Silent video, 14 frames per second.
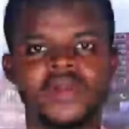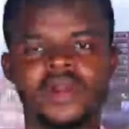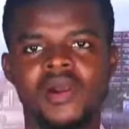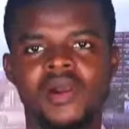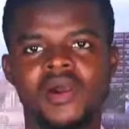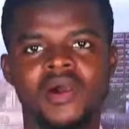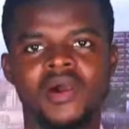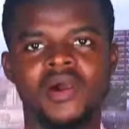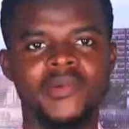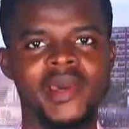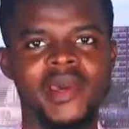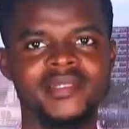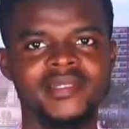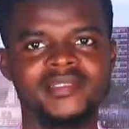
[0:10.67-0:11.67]
All right,
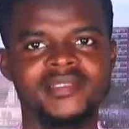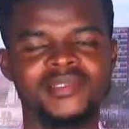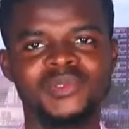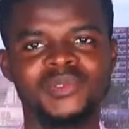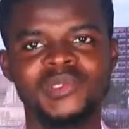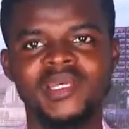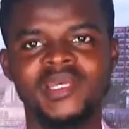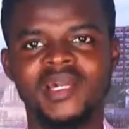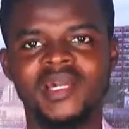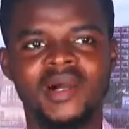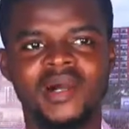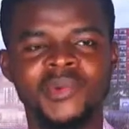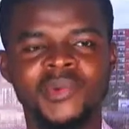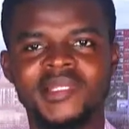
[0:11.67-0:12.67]
good day, our
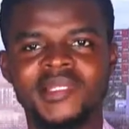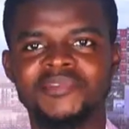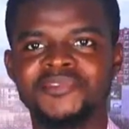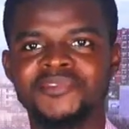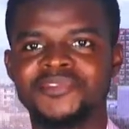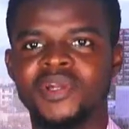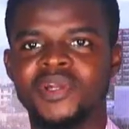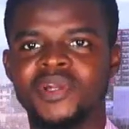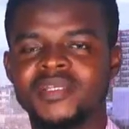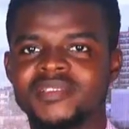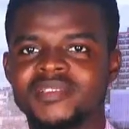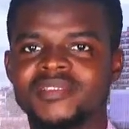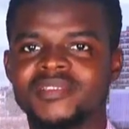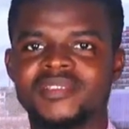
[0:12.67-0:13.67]
wonderful viewers.
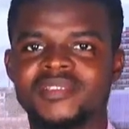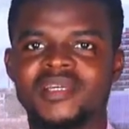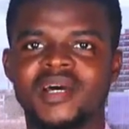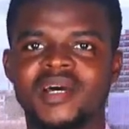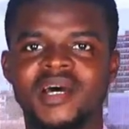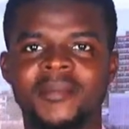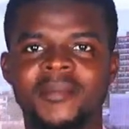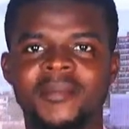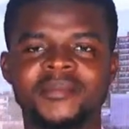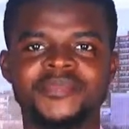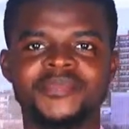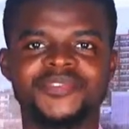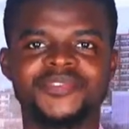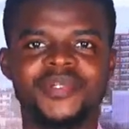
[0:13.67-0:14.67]
I'm
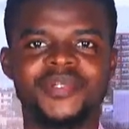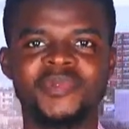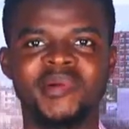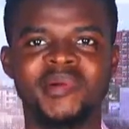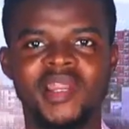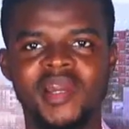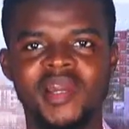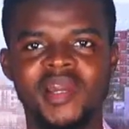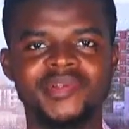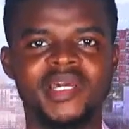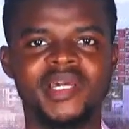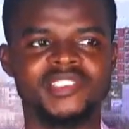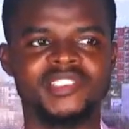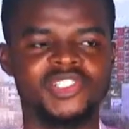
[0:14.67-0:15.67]
Fbi.Kyari, as
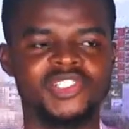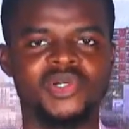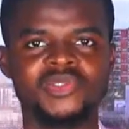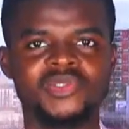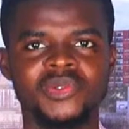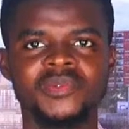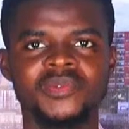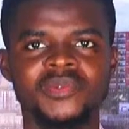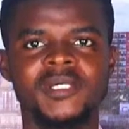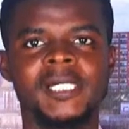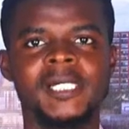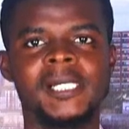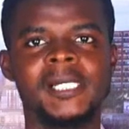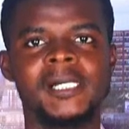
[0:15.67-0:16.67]
you all know.
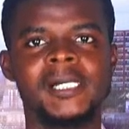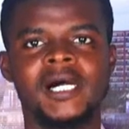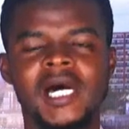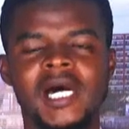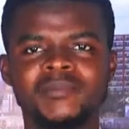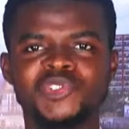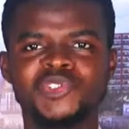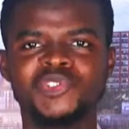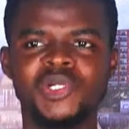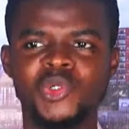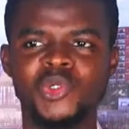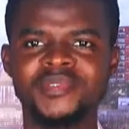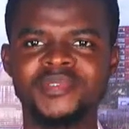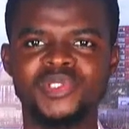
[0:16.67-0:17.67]
Today we'll be
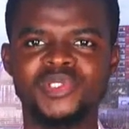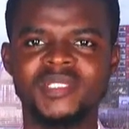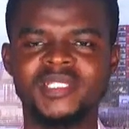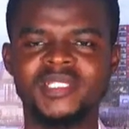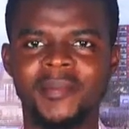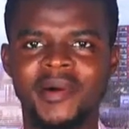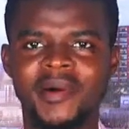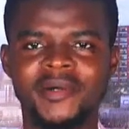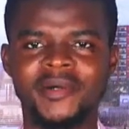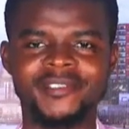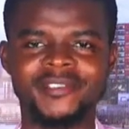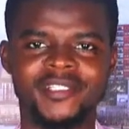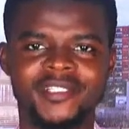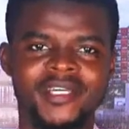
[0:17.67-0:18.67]
talking about
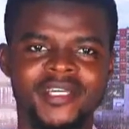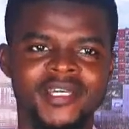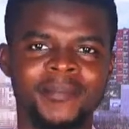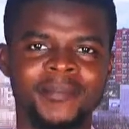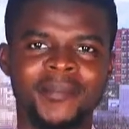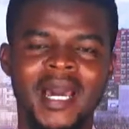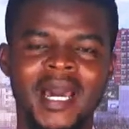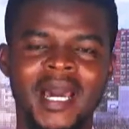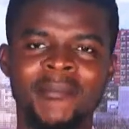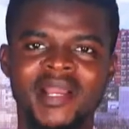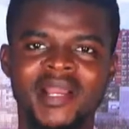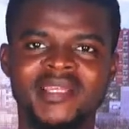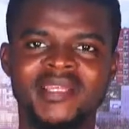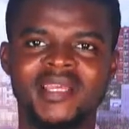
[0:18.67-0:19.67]
Abba
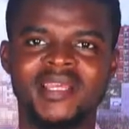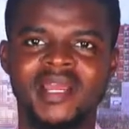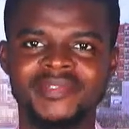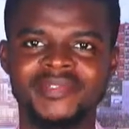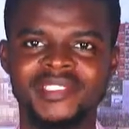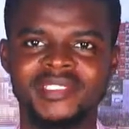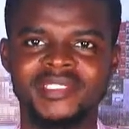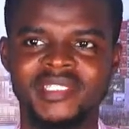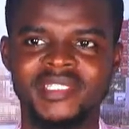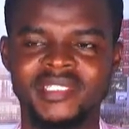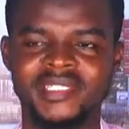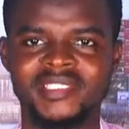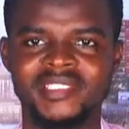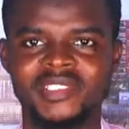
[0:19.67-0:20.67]
Kyari's
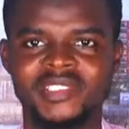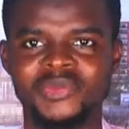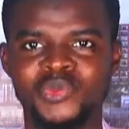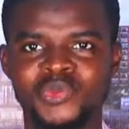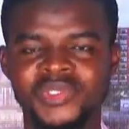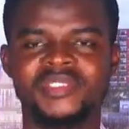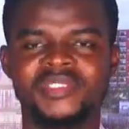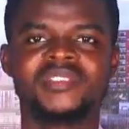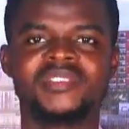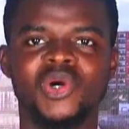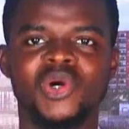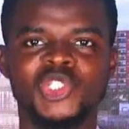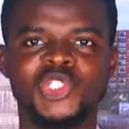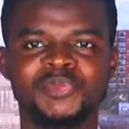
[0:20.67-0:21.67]
case with Hush
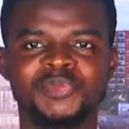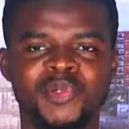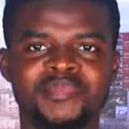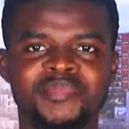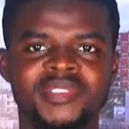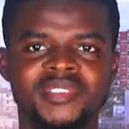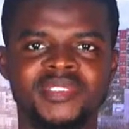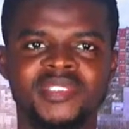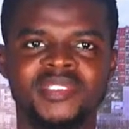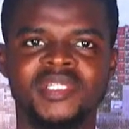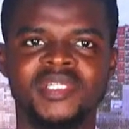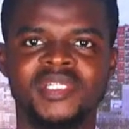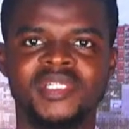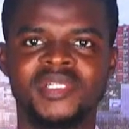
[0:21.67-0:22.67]
Puppy.
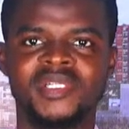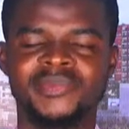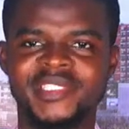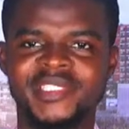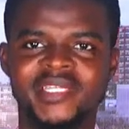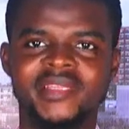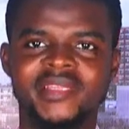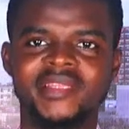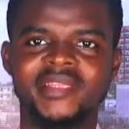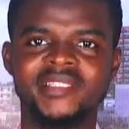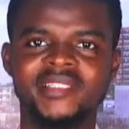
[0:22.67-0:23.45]
Recently,